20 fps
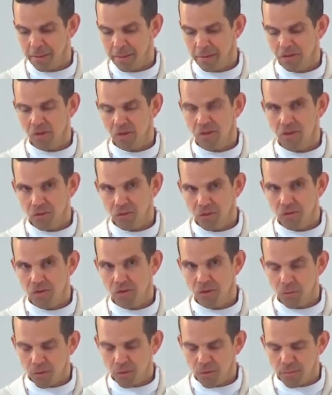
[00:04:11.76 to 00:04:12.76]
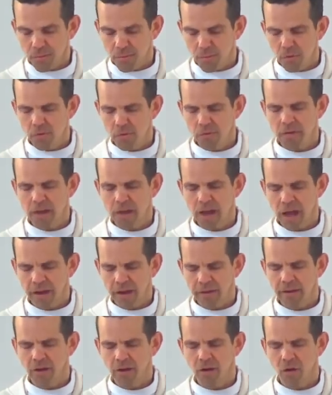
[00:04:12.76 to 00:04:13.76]
She knew she was
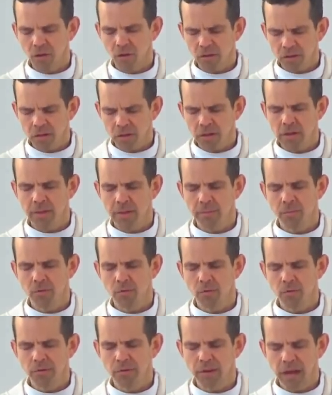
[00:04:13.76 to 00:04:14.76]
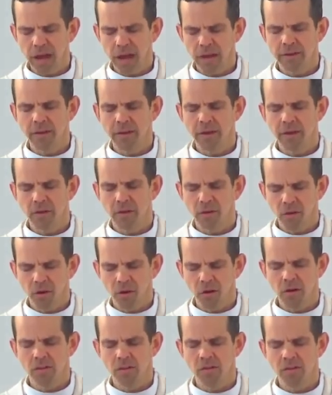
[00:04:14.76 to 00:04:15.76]
constantly moving under
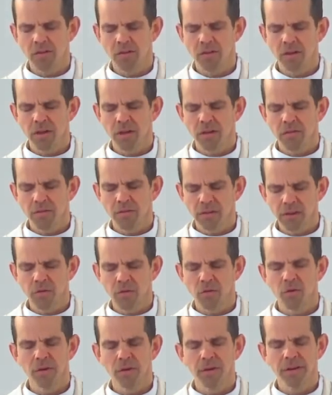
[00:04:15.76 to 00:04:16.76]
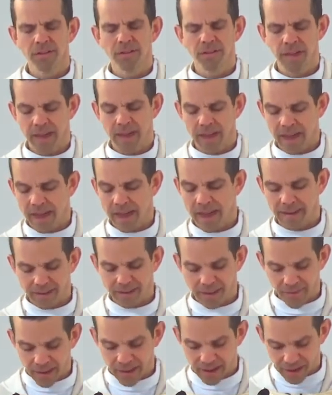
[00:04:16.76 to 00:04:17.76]
God's victorious
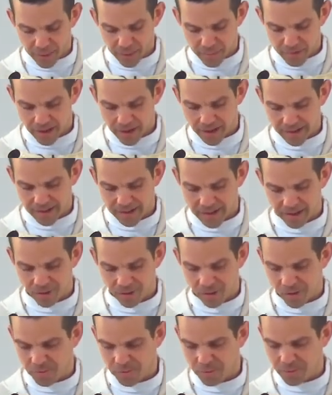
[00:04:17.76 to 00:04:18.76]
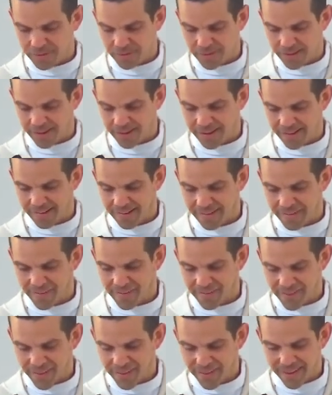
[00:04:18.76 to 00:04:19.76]
hand. And that comes out in our gospel today, huh?
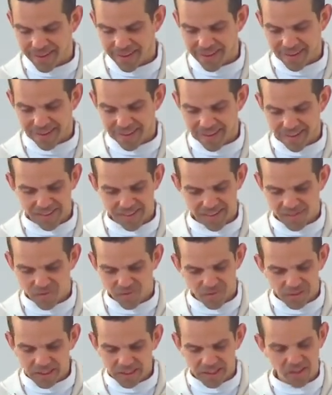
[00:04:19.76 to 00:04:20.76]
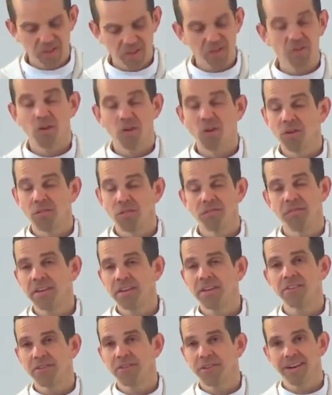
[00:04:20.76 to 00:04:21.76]
This is really a song of
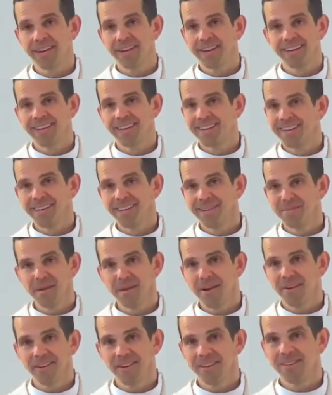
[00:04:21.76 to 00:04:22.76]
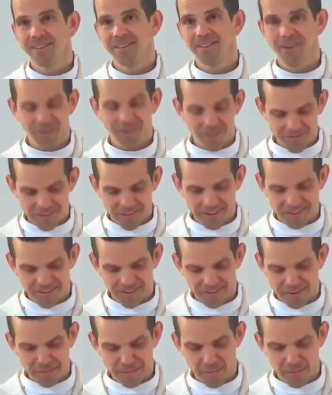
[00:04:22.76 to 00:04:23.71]
victory. Mary's song of victory.